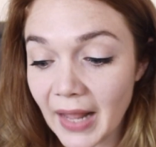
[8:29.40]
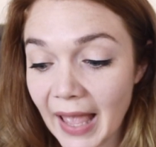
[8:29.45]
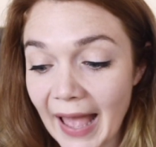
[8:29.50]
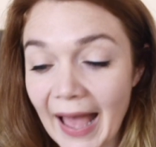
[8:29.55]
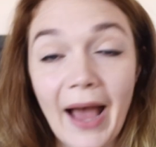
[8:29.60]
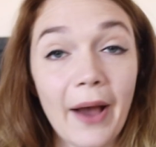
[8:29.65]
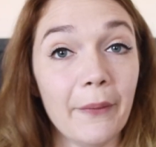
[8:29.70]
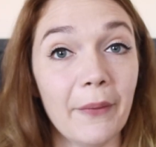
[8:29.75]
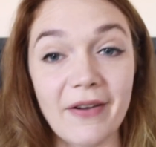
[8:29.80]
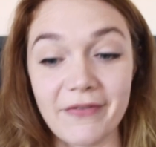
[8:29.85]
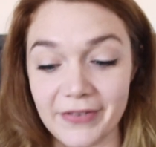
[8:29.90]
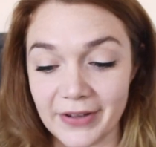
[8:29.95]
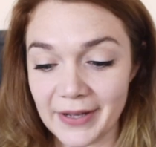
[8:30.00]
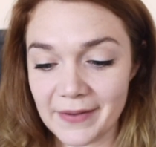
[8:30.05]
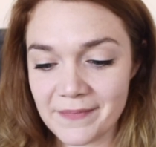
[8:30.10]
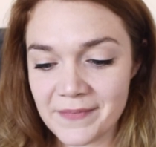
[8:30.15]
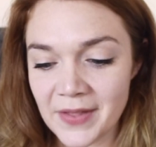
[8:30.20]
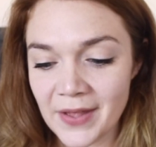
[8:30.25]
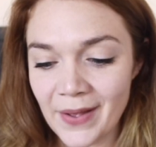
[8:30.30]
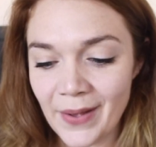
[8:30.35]

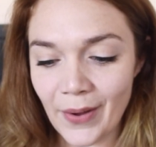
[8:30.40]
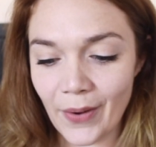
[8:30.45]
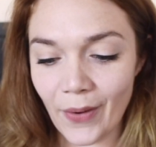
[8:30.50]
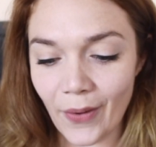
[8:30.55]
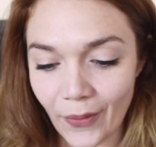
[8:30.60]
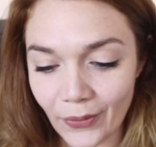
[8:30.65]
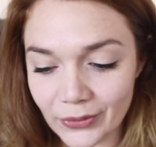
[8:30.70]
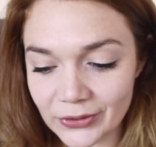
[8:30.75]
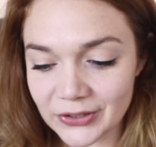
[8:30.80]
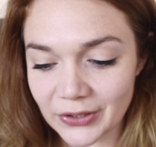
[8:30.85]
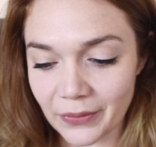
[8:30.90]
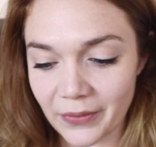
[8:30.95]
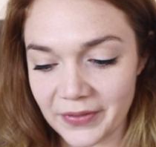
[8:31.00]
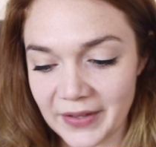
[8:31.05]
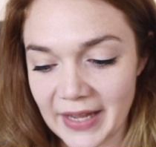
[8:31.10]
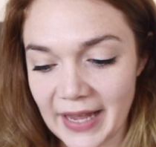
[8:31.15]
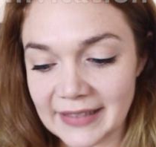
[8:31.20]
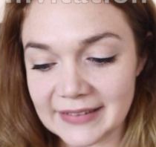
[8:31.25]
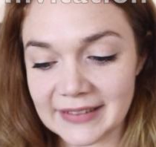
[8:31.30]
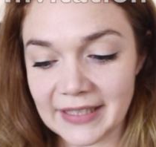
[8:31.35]
However, also on
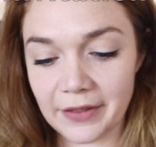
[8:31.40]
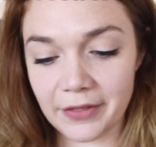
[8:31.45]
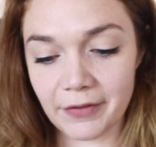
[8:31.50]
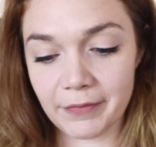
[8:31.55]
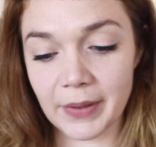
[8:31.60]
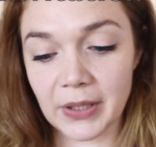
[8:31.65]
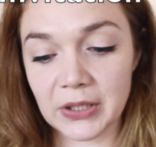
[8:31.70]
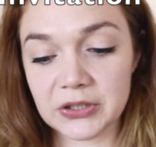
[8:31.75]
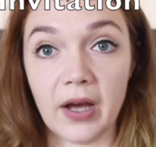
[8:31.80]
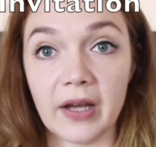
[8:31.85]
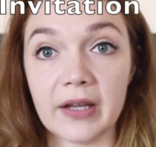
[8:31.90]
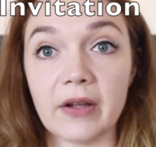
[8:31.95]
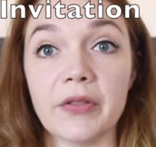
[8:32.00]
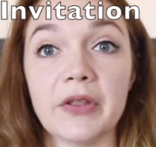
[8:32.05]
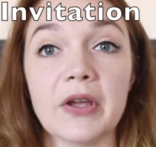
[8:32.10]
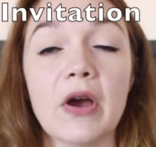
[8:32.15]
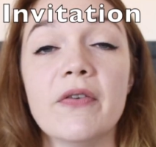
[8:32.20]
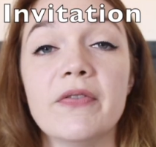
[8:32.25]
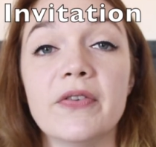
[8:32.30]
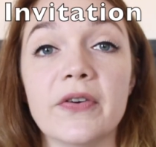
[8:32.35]
the 18th of March, I got
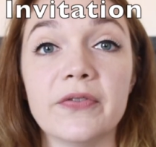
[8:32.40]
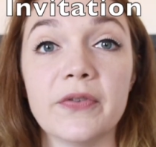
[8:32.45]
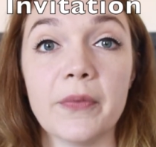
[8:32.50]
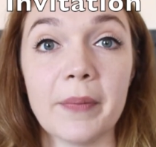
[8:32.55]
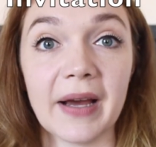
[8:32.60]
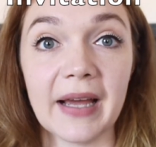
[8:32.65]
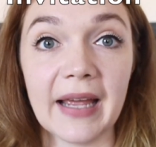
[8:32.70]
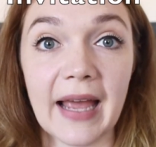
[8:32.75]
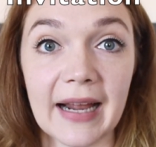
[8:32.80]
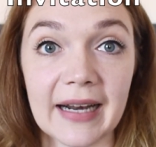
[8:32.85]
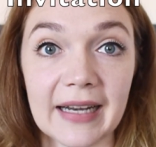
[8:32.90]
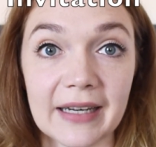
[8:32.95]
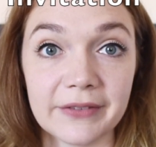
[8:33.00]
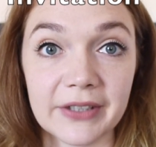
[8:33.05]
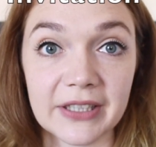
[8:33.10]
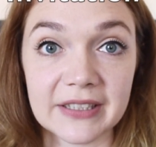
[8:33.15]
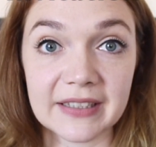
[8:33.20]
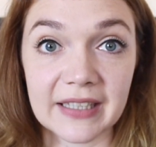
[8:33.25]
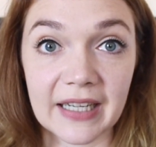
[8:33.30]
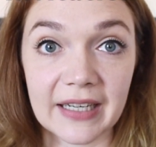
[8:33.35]
the offer for my Anglia
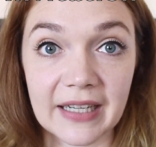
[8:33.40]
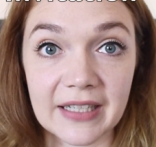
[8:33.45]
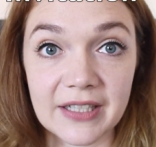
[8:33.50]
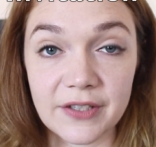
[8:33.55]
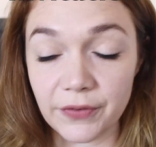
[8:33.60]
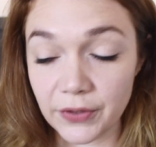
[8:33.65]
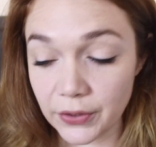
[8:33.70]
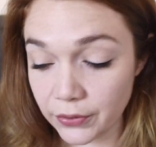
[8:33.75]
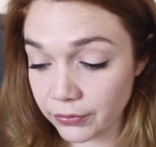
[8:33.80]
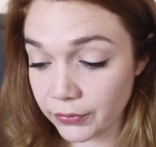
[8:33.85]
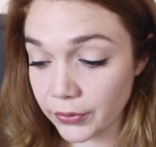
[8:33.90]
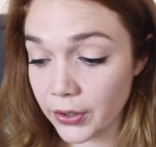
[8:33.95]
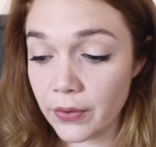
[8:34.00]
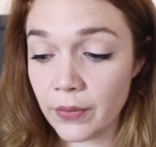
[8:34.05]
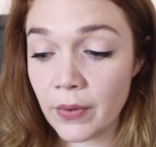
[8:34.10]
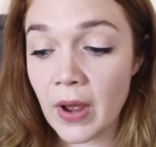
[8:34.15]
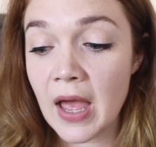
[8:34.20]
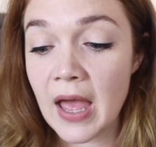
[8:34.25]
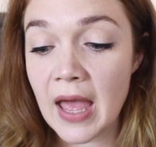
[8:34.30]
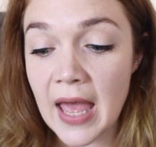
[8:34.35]
Ruskin interview
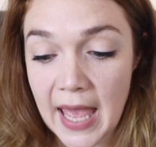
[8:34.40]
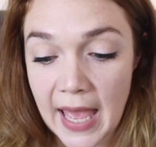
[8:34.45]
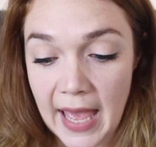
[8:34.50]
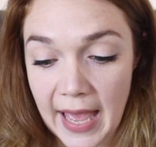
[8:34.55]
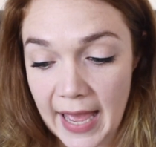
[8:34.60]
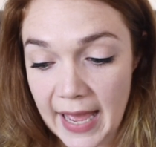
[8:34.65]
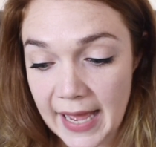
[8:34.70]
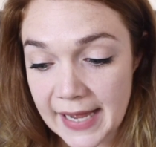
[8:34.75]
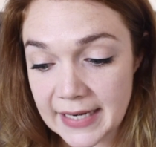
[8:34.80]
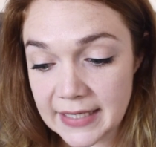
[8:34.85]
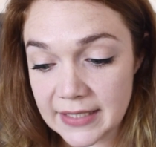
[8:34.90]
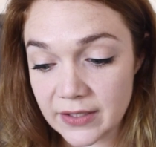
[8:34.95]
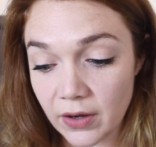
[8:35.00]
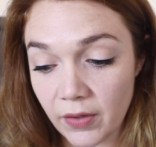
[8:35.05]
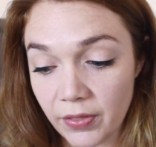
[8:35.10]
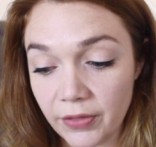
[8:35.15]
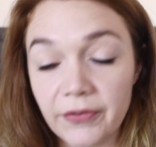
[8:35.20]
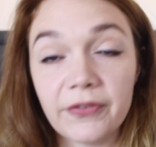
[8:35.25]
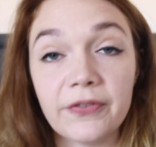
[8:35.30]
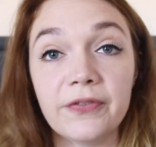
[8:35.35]
through, and
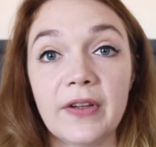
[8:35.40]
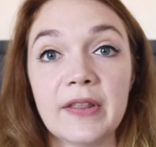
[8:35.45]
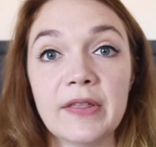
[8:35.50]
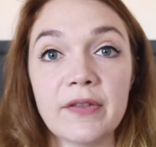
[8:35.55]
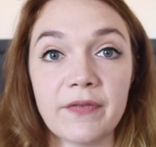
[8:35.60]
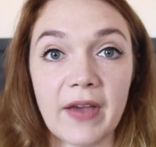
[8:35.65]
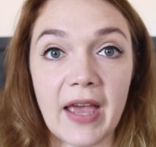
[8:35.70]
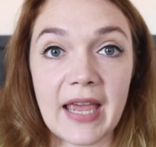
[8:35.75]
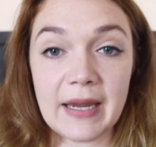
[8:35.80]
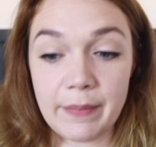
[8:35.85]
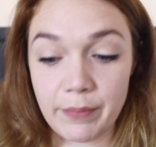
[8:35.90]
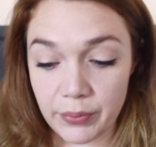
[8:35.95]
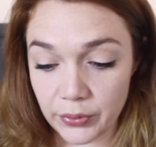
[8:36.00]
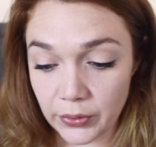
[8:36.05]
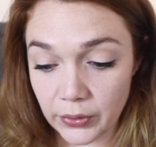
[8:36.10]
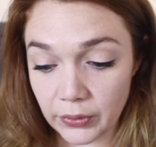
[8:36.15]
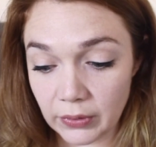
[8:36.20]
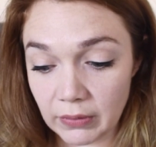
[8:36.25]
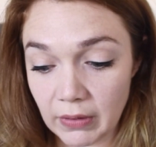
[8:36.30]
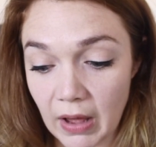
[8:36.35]
on the 5th of
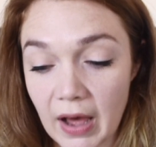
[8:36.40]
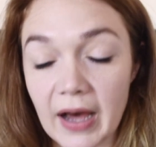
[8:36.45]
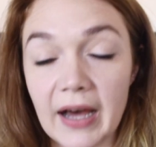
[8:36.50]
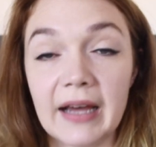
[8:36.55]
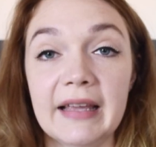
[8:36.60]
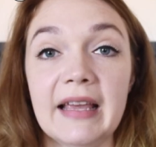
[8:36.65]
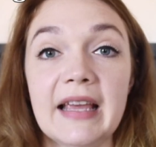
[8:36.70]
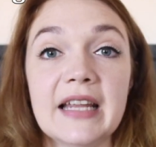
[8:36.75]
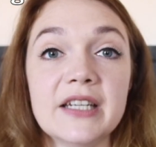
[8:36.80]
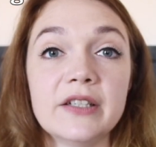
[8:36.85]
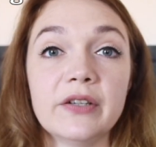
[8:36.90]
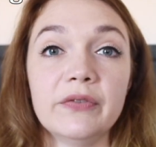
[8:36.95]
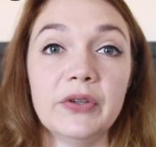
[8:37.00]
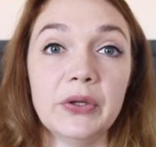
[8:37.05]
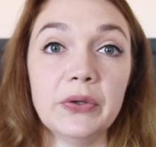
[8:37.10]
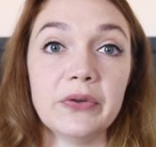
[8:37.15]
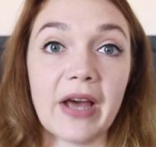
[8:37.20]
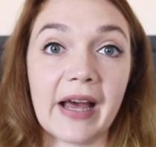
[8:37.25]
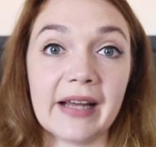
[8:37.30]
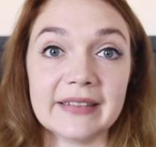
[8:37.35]
April, I
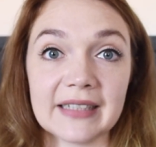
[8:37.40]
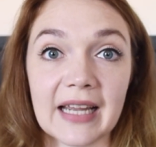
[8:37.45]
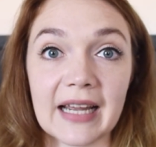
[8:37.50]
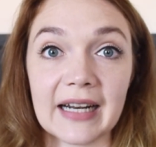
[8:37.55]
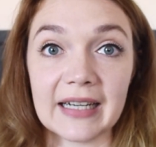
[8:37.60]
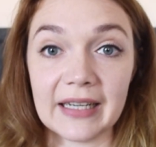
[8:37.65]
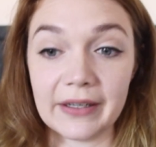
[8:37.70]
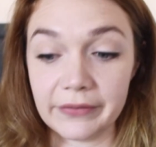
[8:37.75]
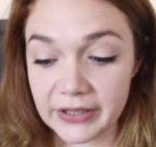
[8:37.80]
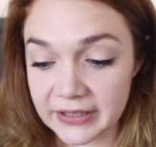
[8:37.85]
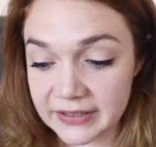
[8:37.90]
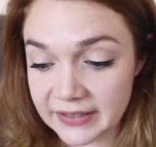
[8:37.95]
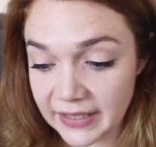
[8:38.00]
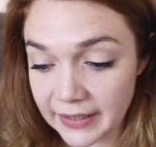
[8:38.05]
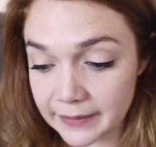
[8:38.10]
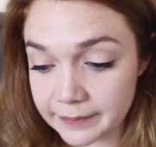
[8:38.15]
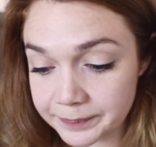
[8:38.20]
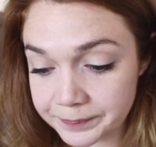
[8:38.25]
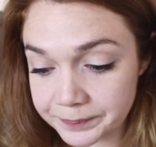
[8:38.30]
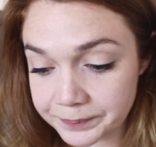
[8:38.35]
interviewed at Anglia
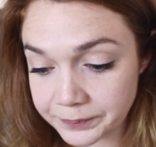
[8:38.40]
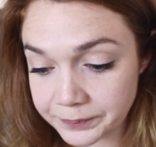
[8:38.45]
Ruskin,